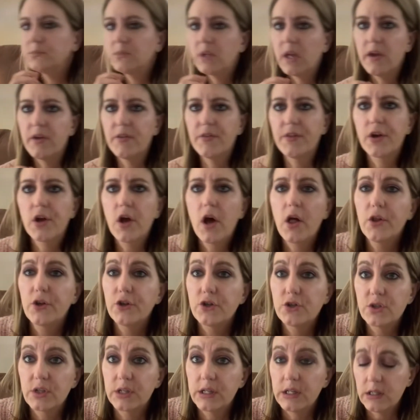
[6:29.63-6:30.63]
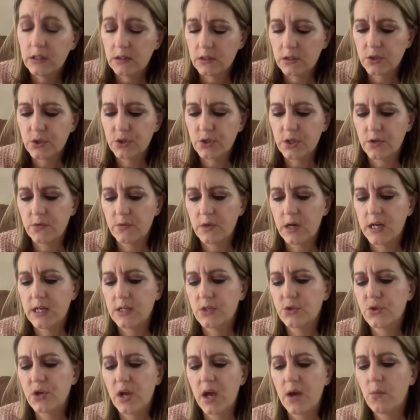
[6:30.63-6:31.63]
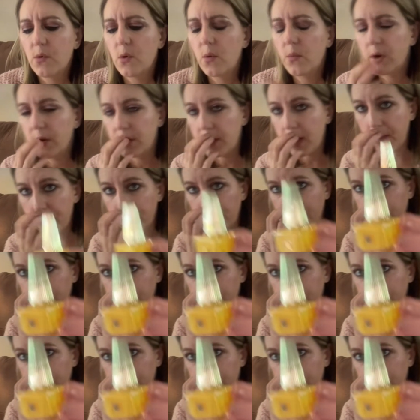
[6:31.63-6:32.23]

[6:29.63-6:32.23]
in the color Tequila Sunrise. Yeah, I won't wear that.